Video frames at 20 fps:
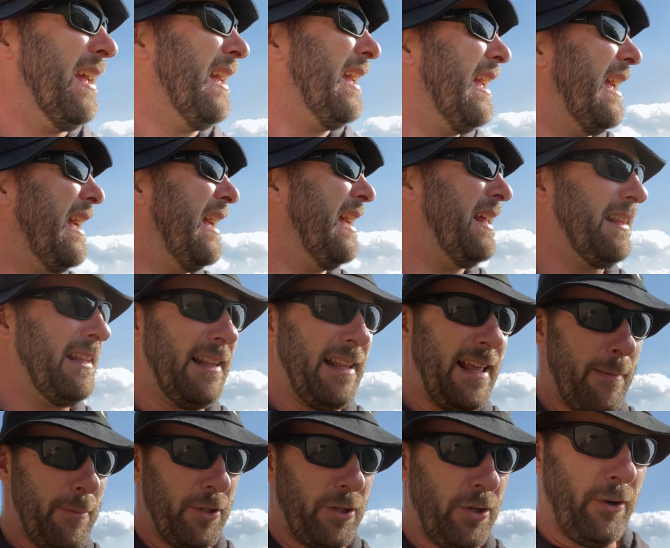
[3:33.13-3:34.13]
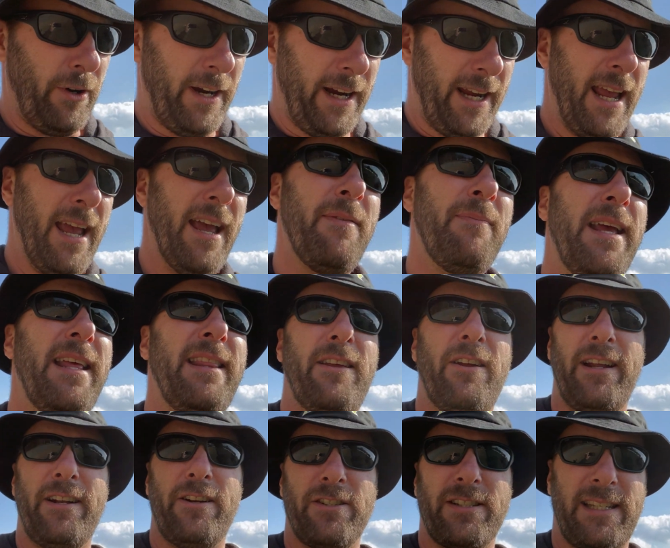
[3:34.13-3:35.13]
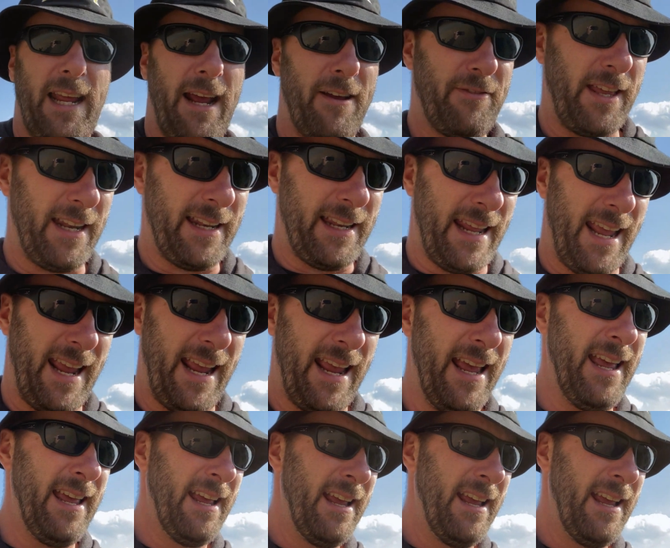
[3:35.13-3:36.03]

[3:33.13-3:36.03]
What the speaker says: And the laboratory, man, they're understaffed that day.